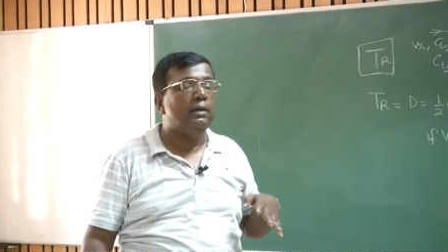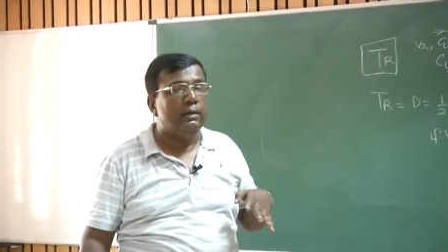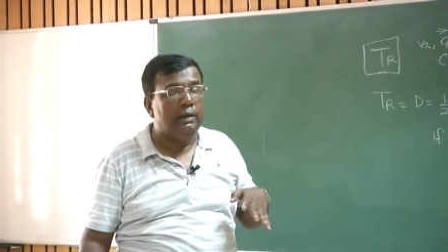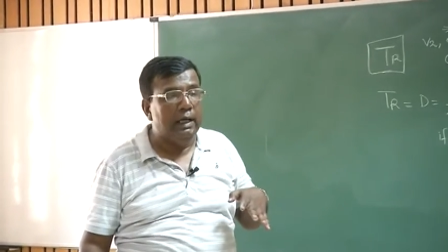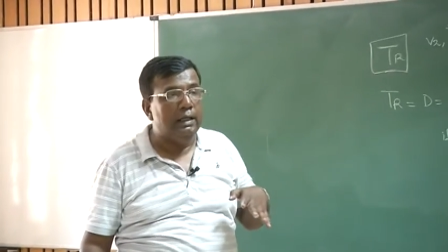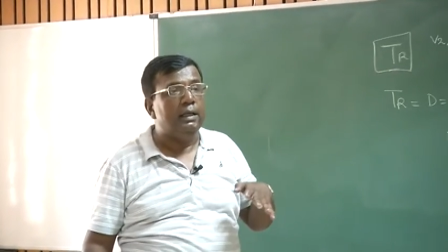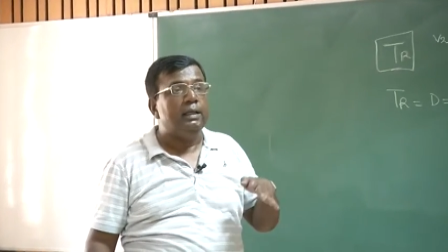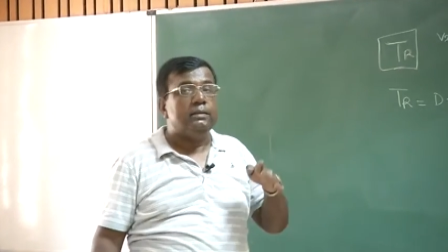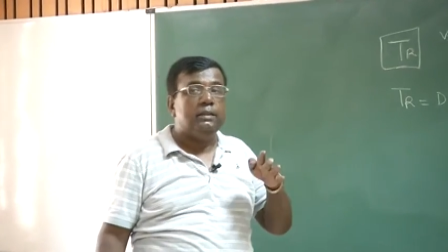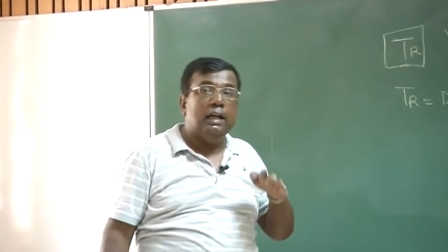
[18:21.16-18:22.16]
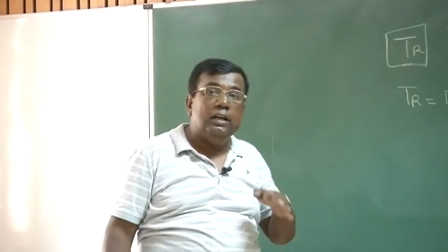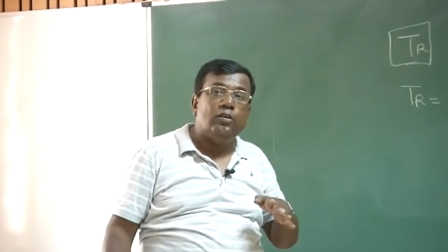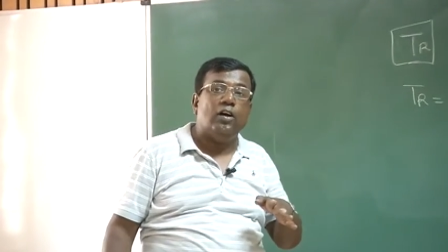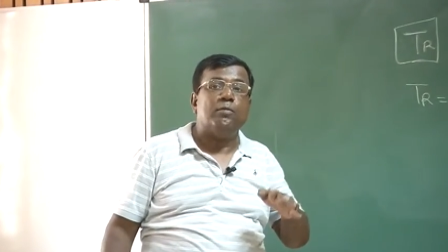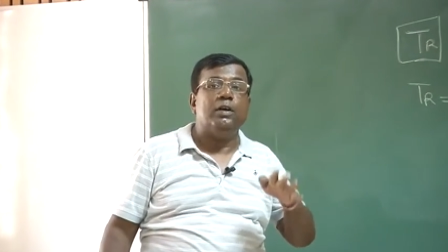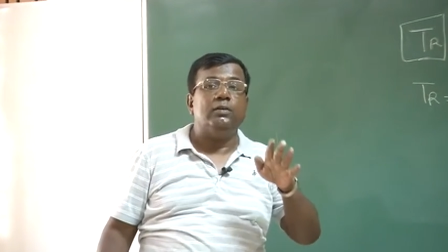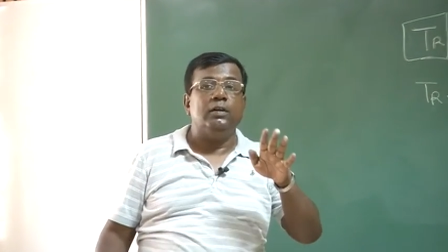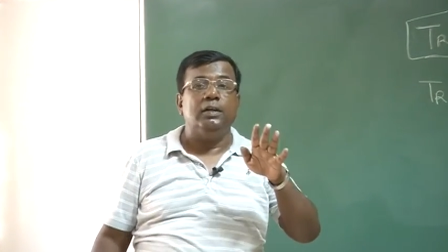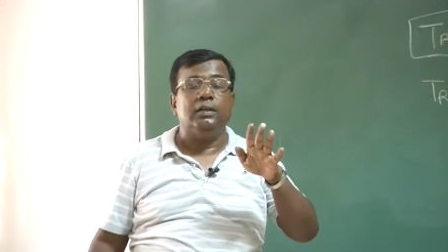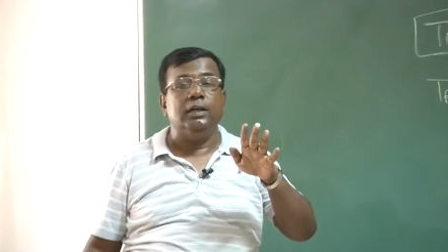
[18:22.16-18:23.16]
then CL requirement
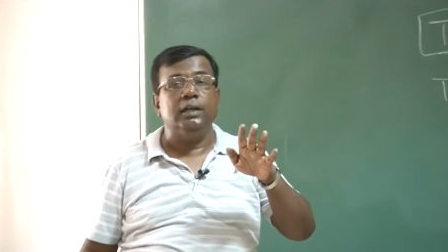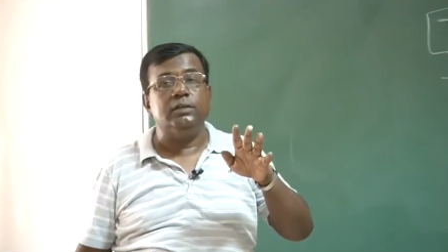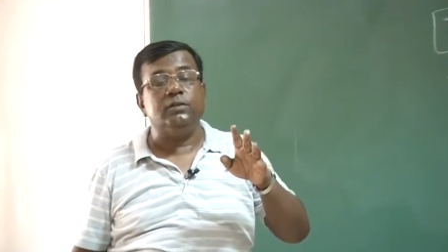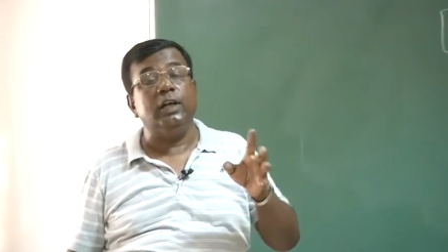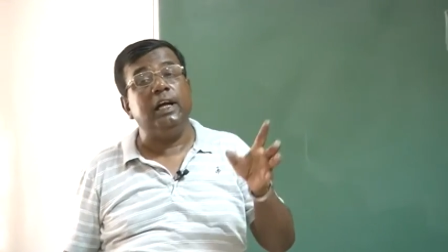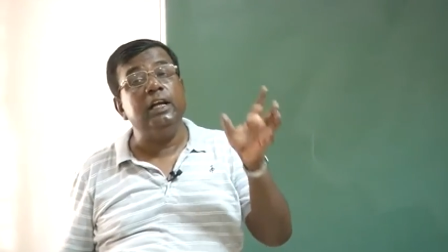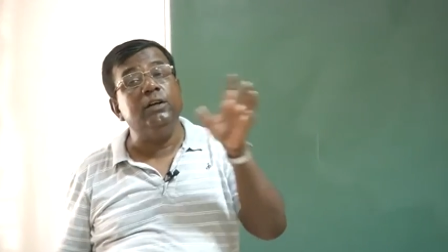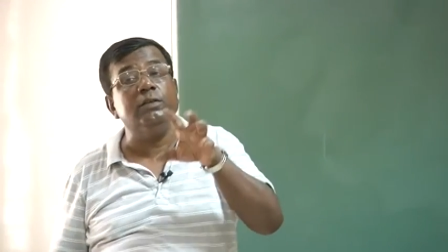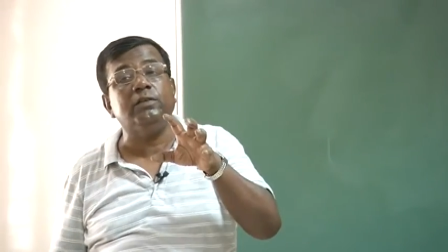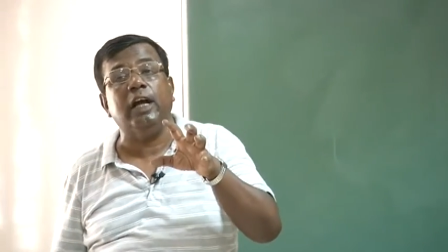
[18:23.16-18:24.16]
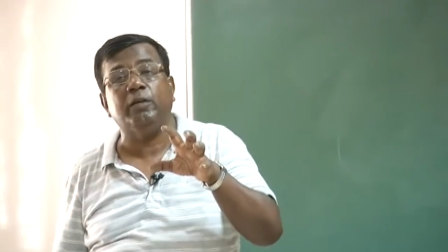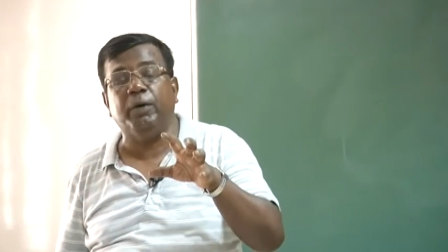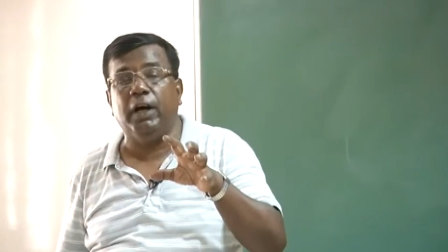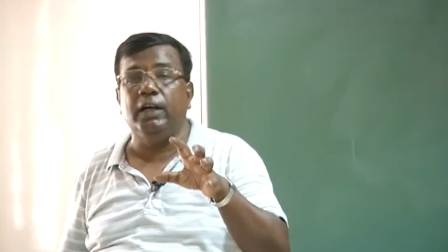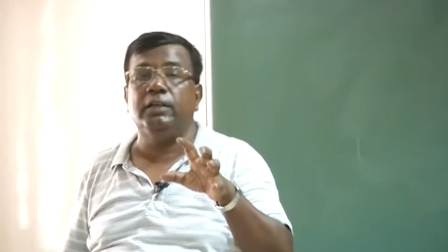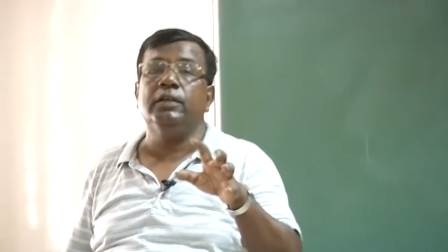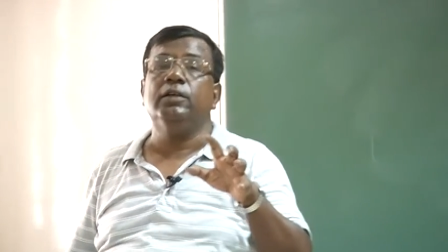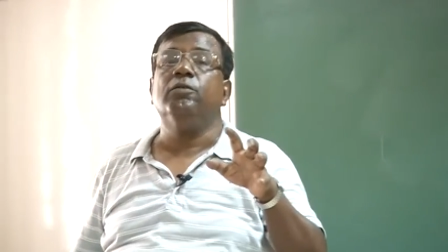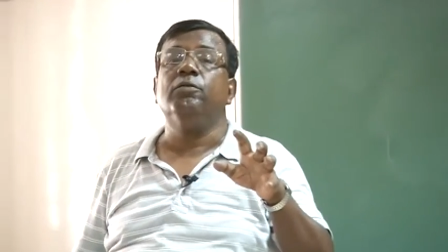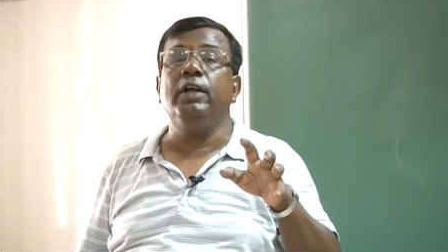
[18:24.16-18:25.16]
will increase, so the induced drag part
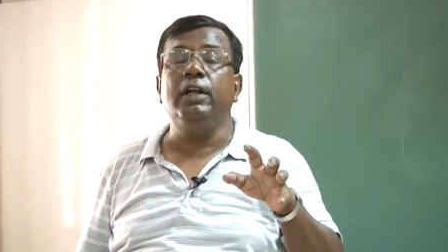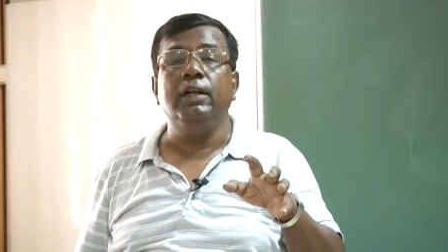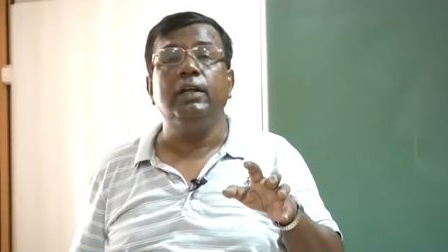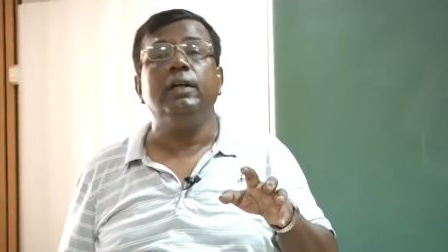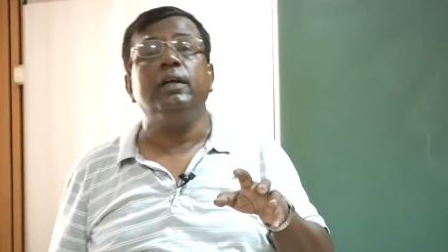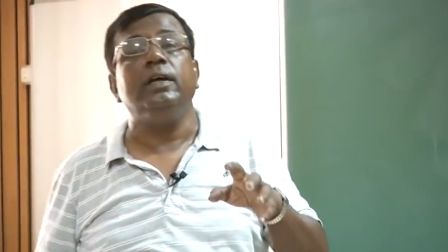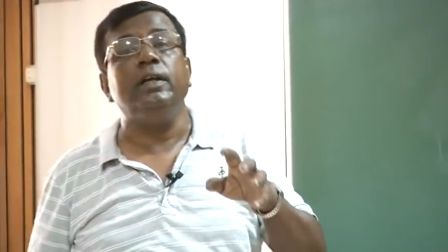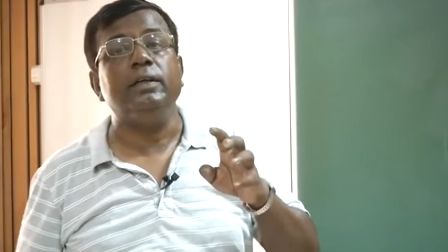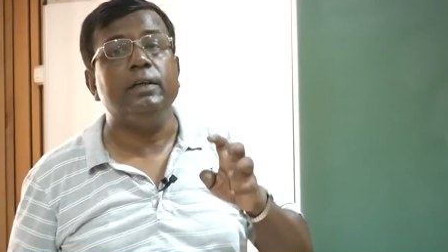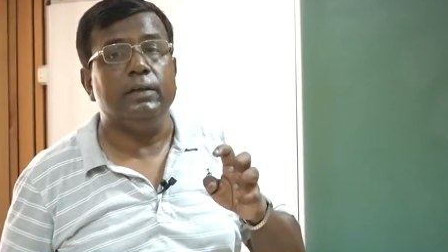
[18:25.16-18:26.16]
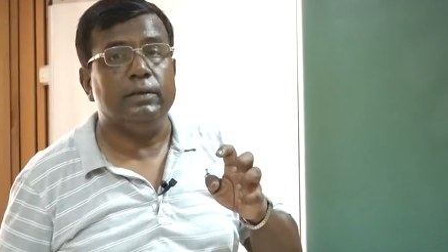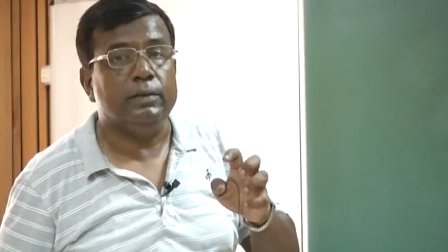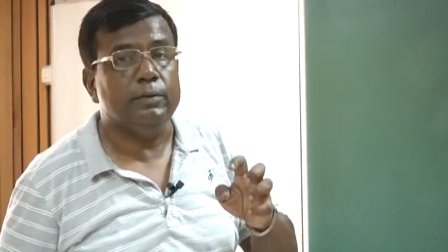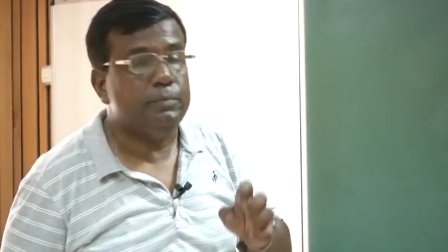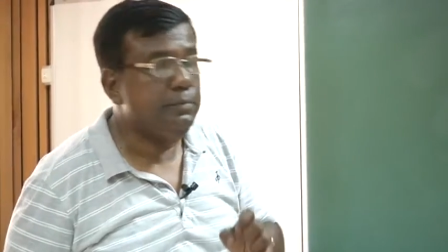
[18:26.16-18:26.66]
will increase.